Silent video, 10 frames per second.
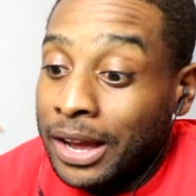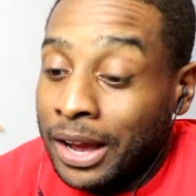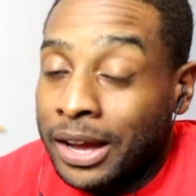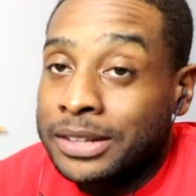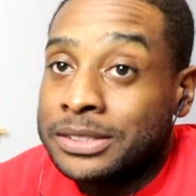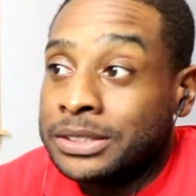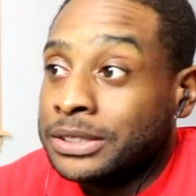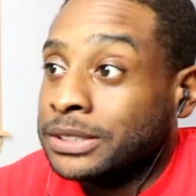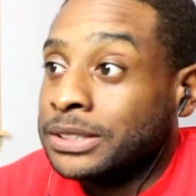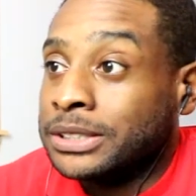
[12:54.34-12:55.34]
I
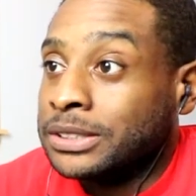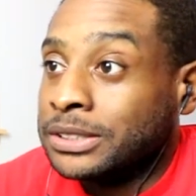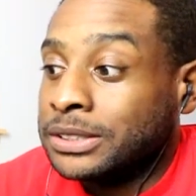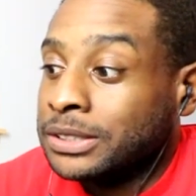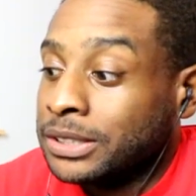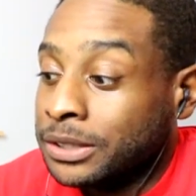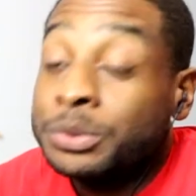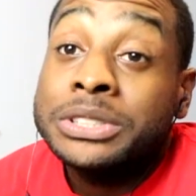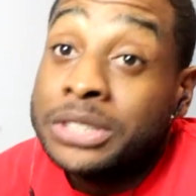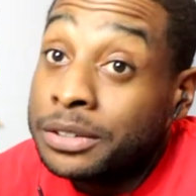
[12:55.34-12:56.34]
honestly it, it,
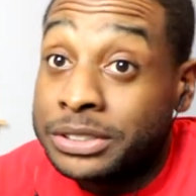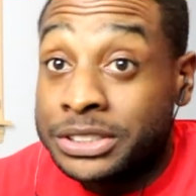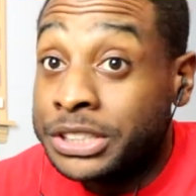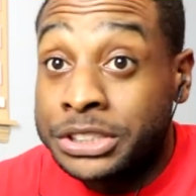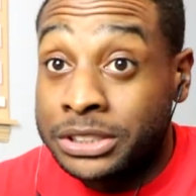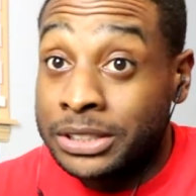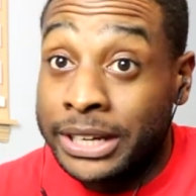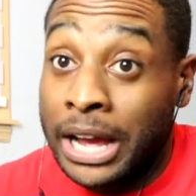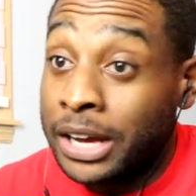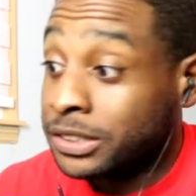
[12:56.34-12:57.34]
was a tough decision.
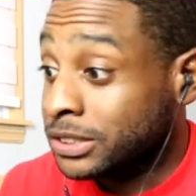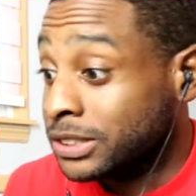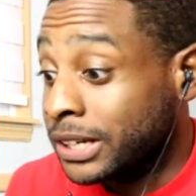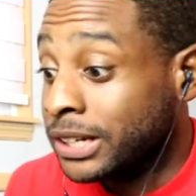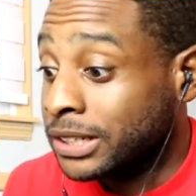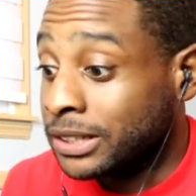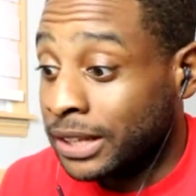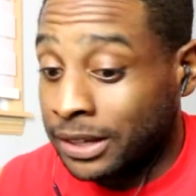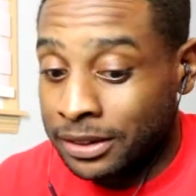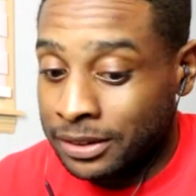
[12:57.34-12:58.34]
Like I understand it.
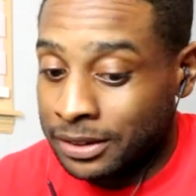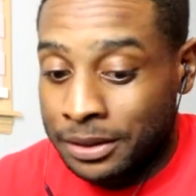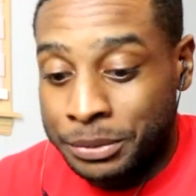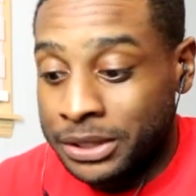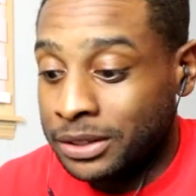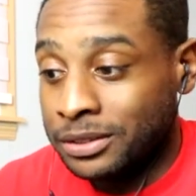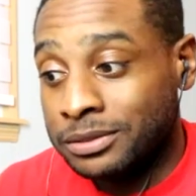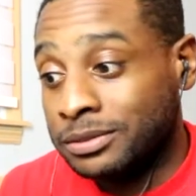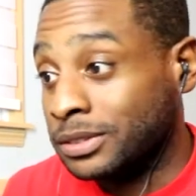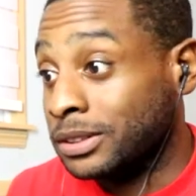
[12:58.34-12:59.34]
Like I
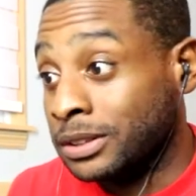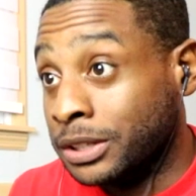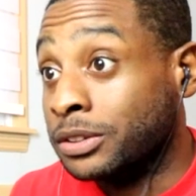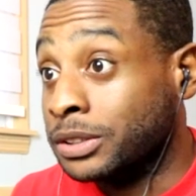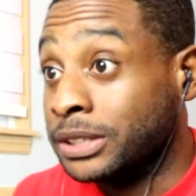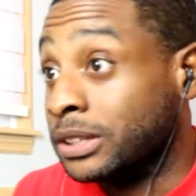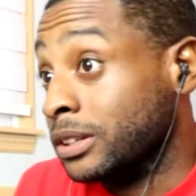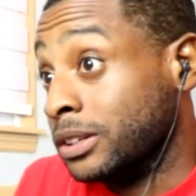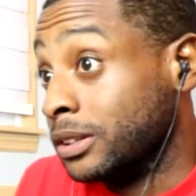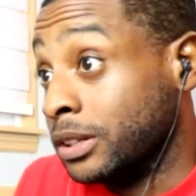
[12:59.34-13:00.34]
mean,
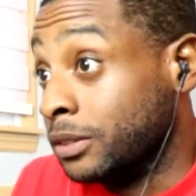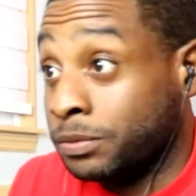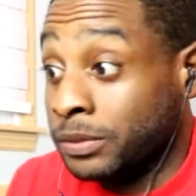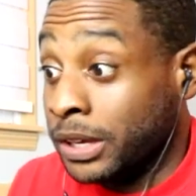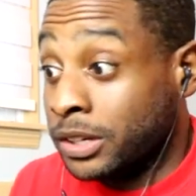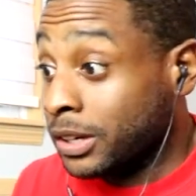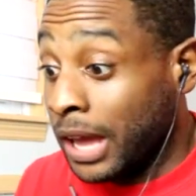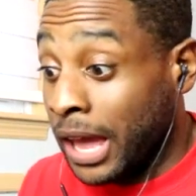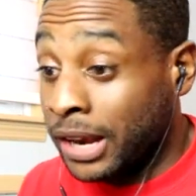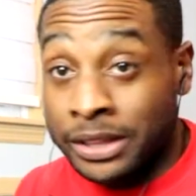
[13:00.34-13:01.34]
literally, if they could
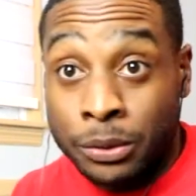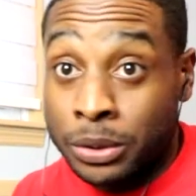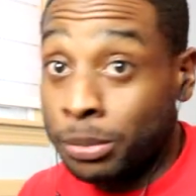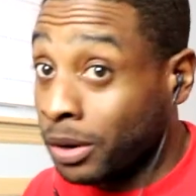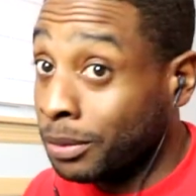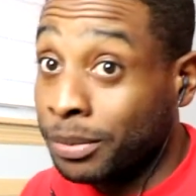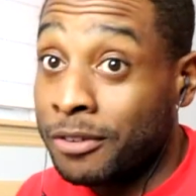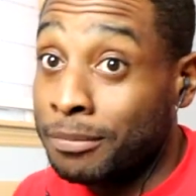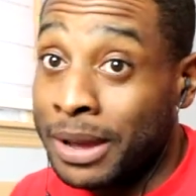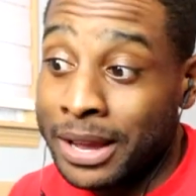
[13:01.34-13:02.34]
have had it, they would have brought them
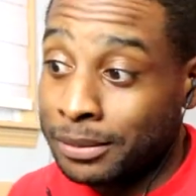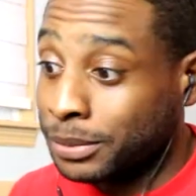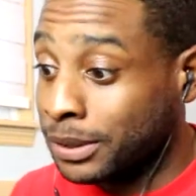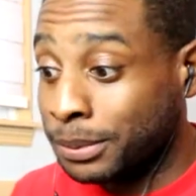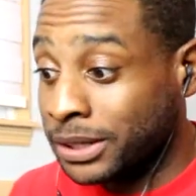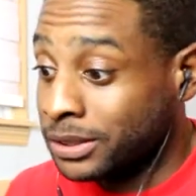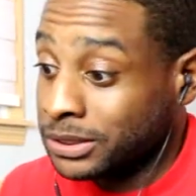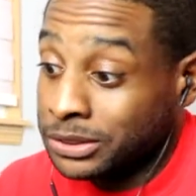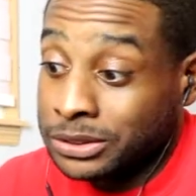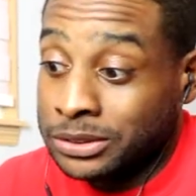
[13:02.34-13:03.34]
both back. But
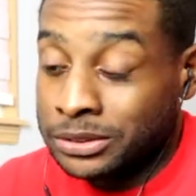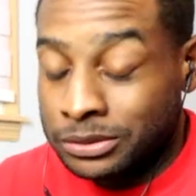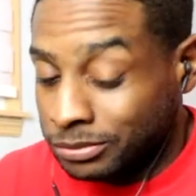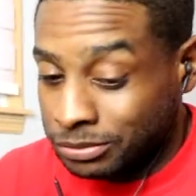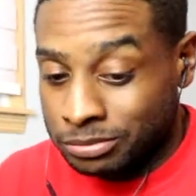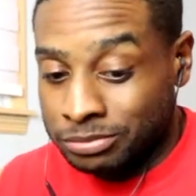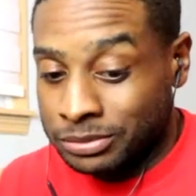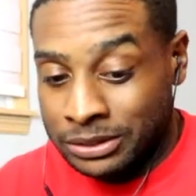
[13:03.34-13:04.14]
apparently, you can